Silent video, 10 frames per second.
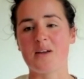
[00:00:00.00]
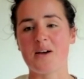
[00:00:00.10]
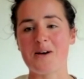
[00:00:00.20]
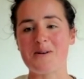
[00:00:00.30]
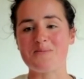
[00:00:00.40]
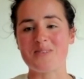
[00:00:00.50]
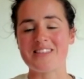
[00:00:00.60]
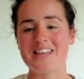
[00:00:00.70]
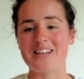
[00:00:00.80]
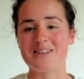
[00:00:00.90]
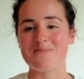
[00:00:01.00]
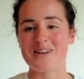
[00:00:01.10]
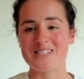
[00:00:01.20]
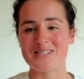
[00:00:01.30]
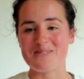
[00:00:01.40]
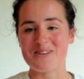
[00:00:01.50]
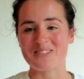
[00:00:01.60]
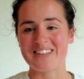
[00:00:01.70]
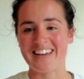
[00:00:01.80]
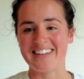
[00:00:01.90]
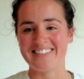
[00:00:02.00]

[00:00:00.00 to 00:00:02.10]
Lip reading: And they can message me on that.